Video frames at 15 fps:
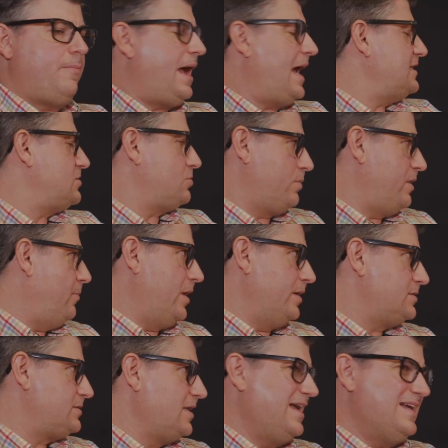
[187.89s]
past 3
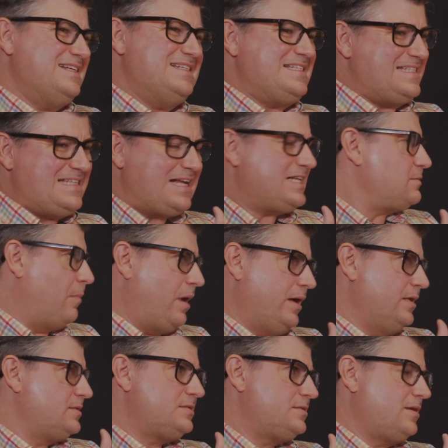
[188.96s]
months, 6
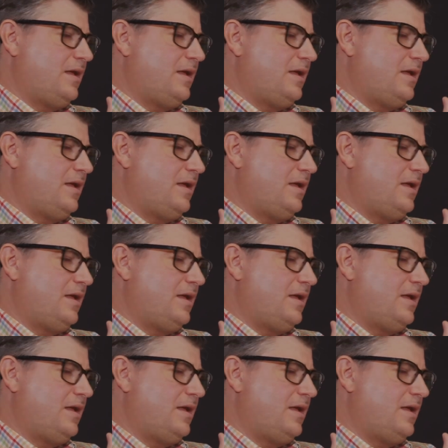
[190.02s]
months,